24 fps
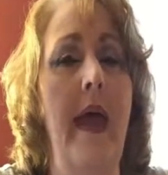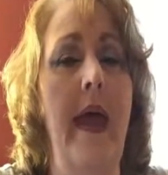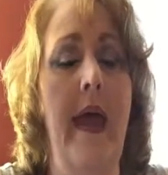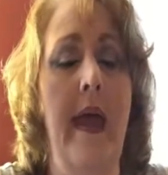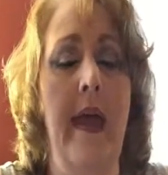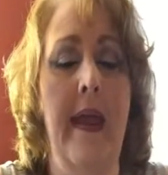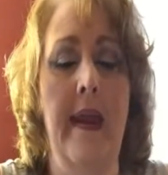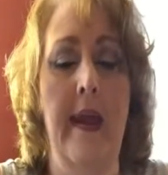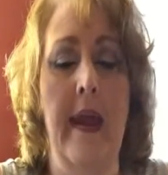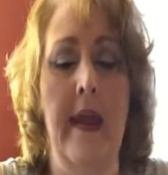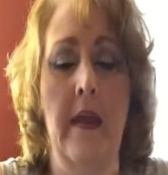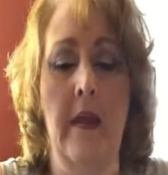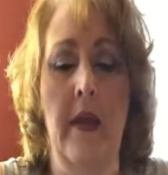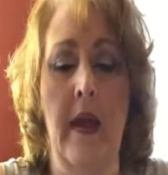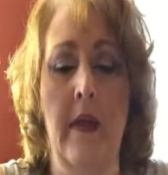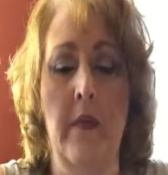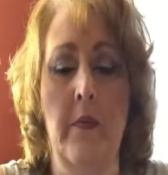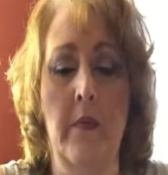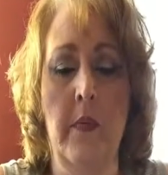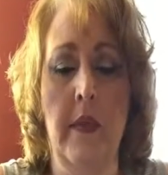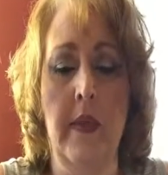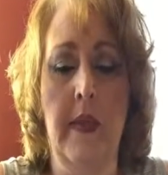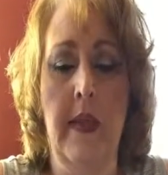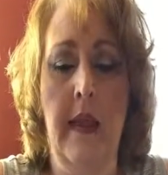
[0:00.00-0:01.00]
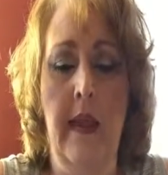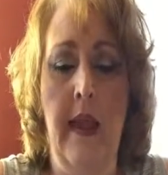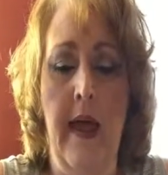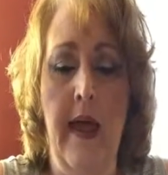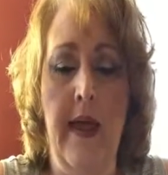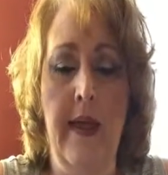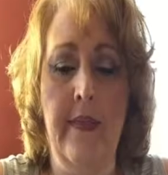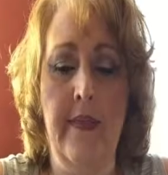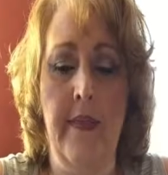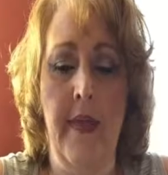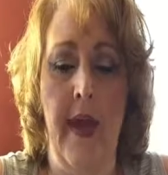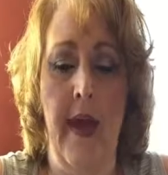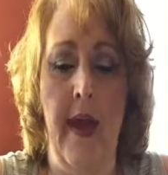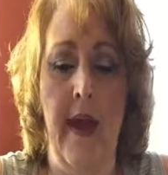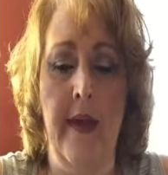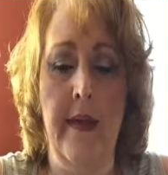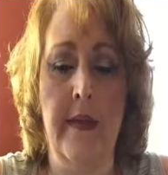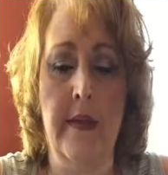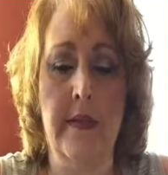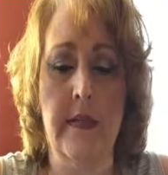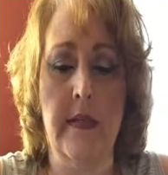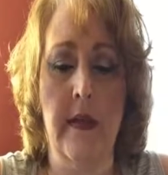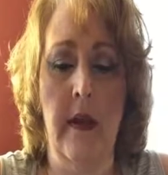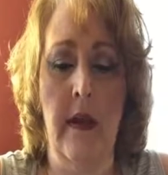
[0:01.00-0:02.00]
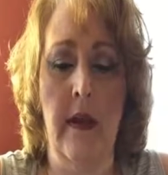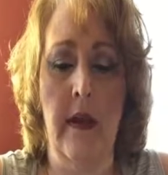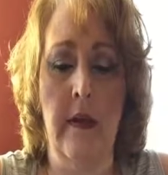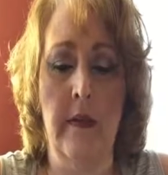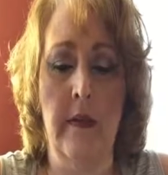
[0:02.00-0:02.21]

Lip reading: And I really like that.